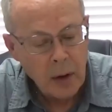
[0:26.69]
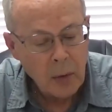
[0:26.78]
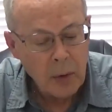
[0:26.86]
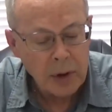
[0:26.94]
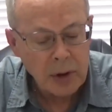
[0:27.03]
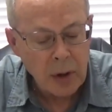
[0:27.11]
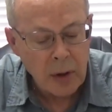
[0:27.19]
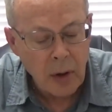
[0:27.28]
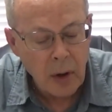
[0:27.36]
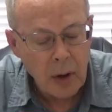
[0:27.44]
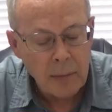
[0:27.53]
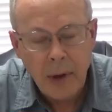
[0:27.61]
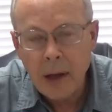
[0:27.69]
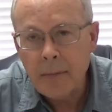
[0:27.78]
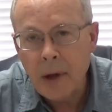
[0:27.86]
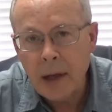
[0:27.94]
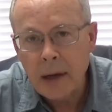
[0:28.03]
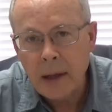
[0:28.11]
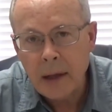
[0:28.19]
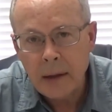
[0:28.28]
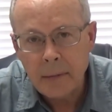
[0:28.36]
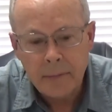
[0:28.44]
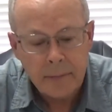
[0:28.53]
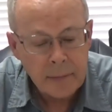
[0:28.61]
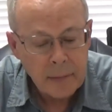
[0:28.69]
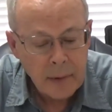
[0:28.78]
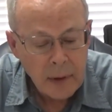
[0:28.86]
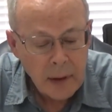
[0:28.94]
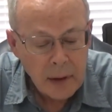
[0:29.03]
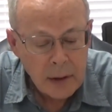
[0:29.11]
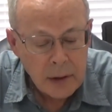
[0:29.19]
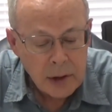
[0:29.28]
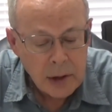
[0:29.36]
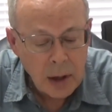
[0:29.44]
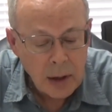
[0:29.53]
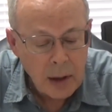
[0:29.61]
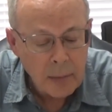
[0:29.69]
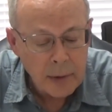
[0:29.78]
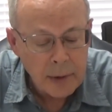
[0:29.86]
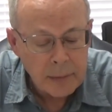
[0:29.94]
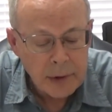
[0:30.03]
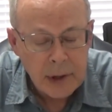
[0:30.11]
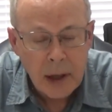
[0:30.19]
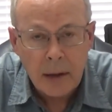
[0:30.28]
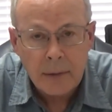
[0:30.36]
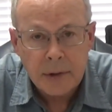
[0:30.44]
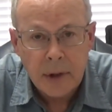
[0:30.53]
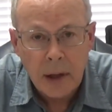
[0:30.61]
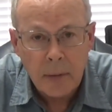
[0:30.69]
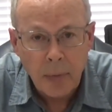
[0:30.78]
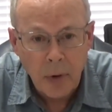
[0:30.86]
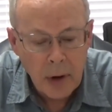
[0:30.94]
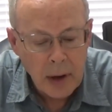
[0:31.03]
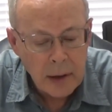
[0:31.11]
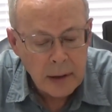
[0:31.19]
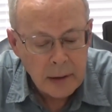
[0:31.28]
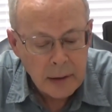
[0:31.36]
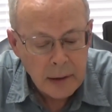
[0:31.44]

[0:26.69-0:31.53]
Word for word: which are called by my name, shall humble themselves and pray